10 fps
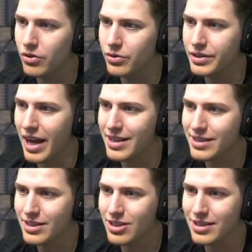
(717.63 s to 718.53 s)
Oh,
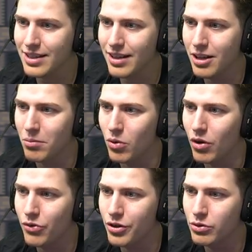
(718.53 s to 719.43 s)
yes, just a little
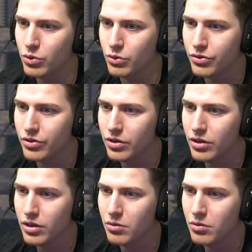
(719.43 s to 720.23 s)
more for the roof.